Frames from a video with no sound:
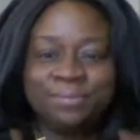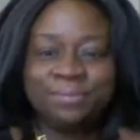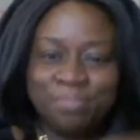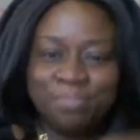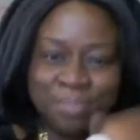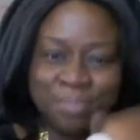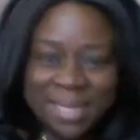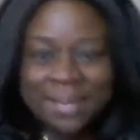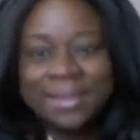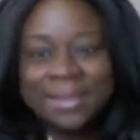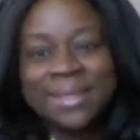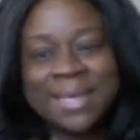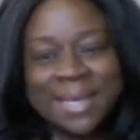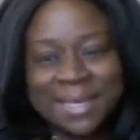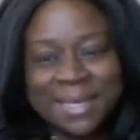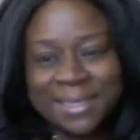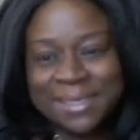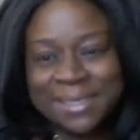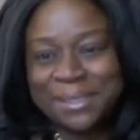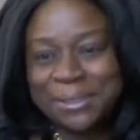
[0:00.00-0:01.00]
been that,
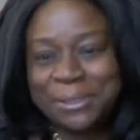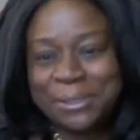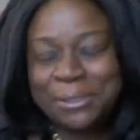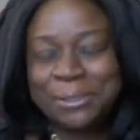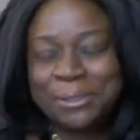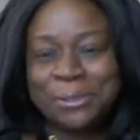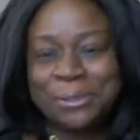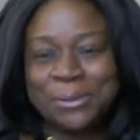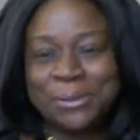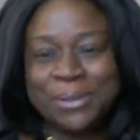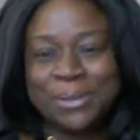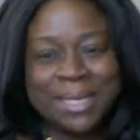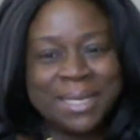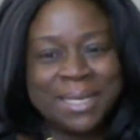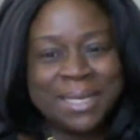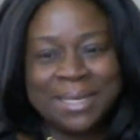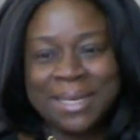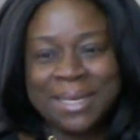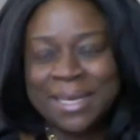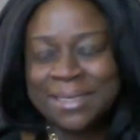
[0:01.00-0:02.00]
and I just